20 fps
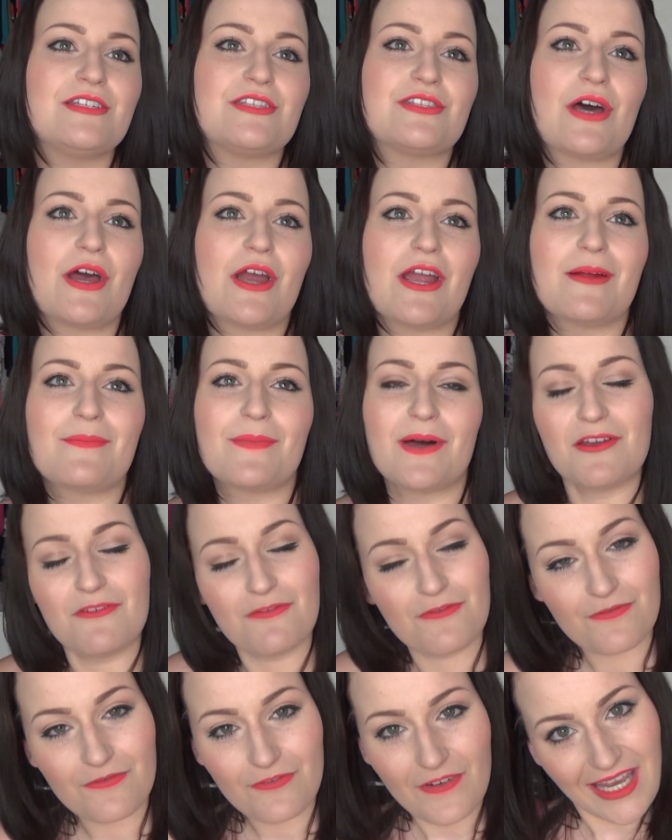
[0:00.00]
So my
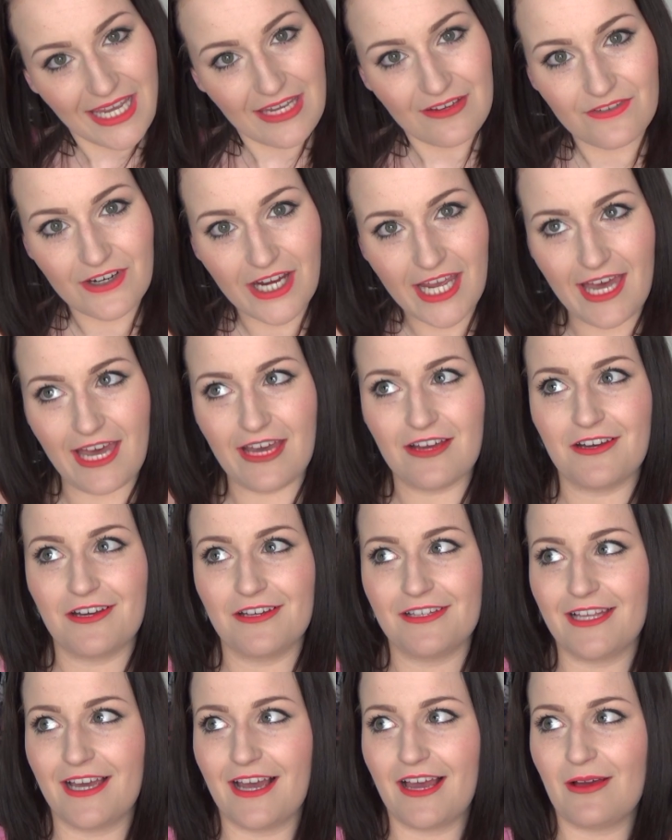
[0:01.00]
favourite hair
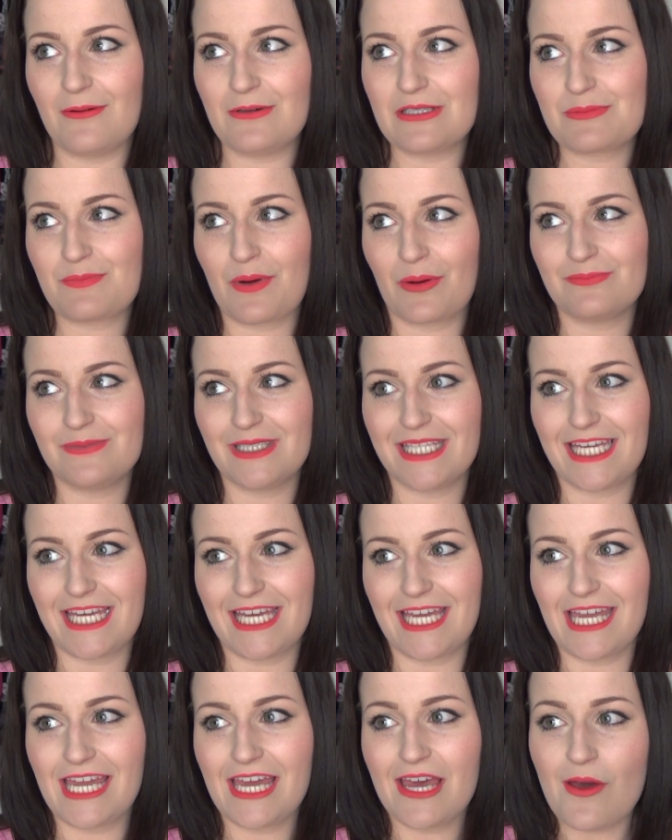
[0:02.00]
colour was
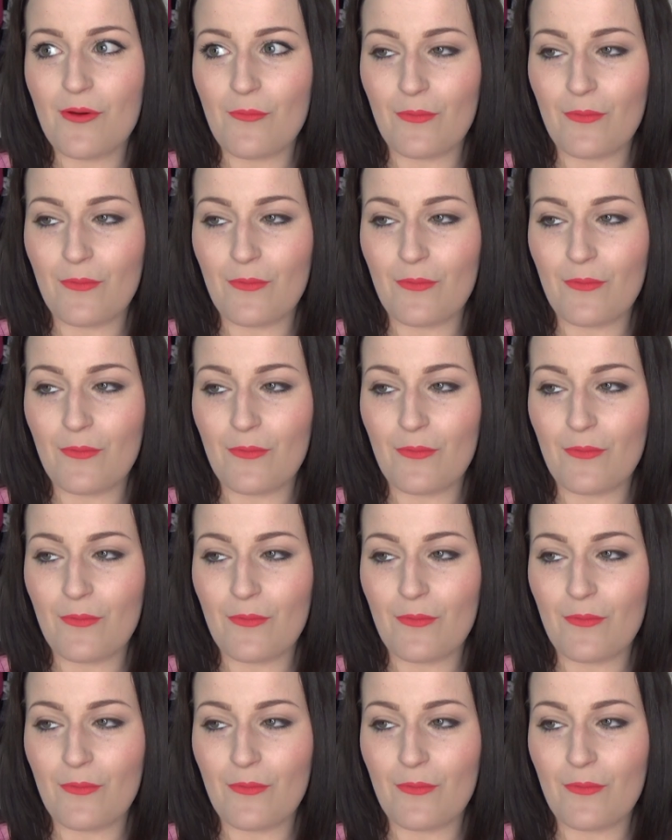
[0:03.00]
probably